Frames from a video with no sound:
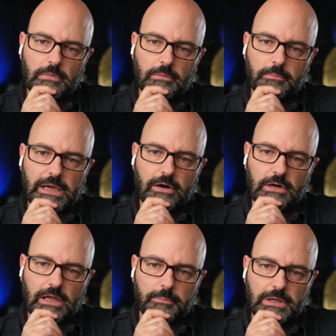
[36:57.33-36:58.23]

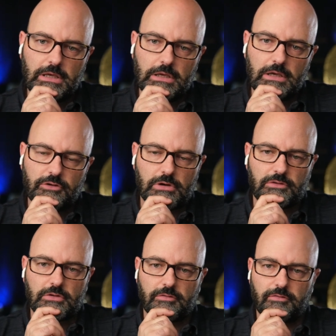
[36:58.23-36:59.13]
Baron, I'd be
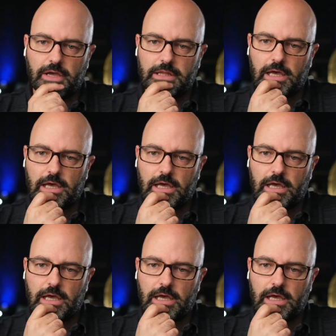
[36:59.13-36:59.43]
interested to find